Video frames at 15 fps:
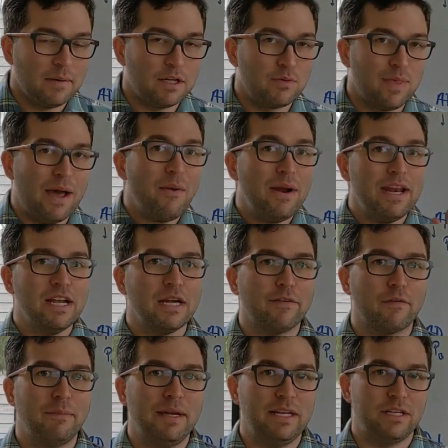Because without any
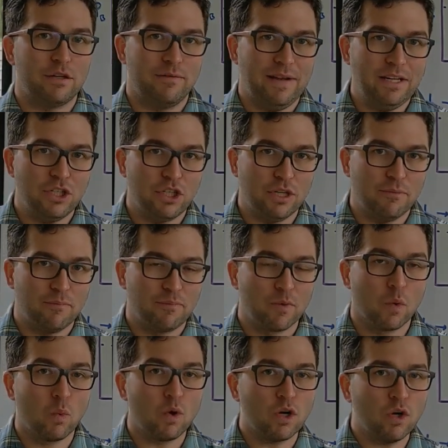government intervention,
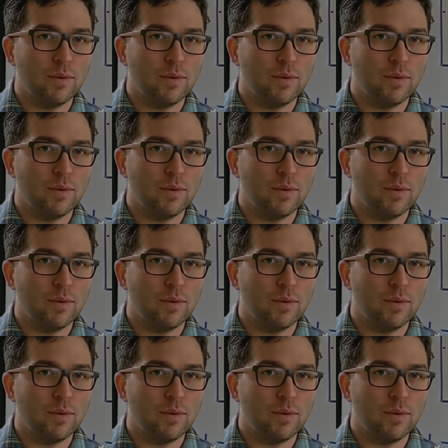we're